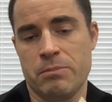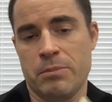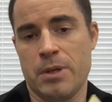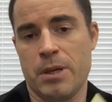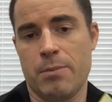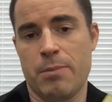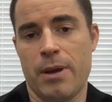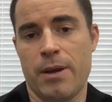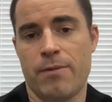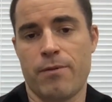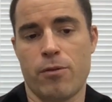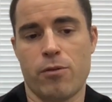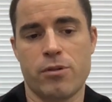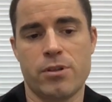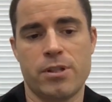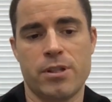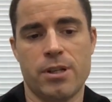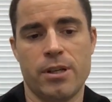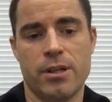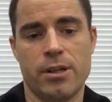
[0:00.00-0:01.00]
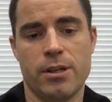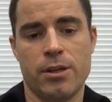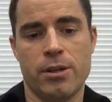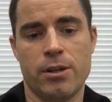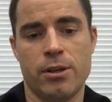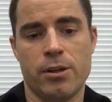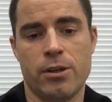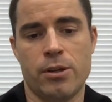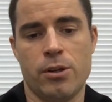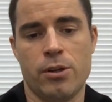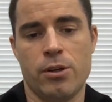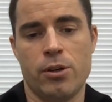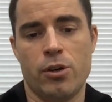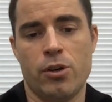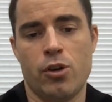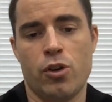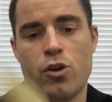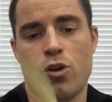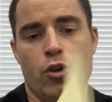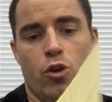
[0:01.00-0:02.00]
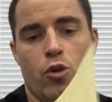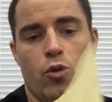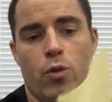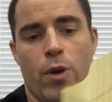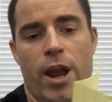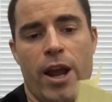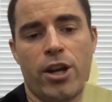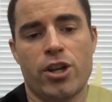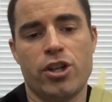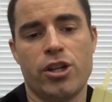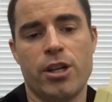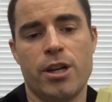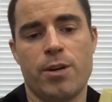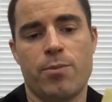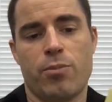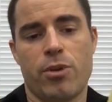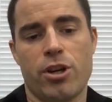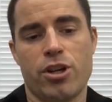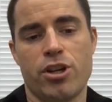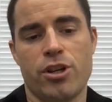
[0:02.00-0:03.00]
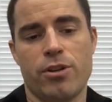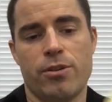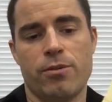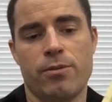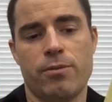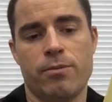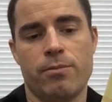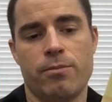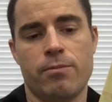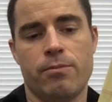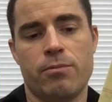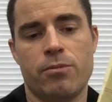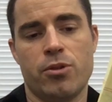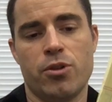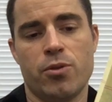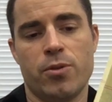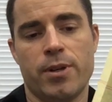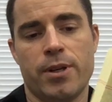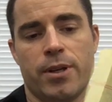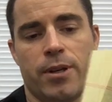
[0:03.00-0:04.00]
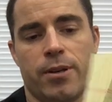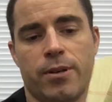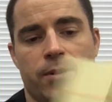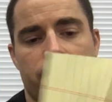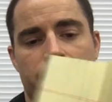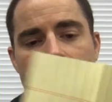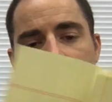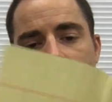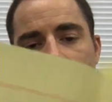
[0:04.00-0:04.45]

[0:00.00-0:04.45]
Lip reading: my first reaction and impression to it here. So.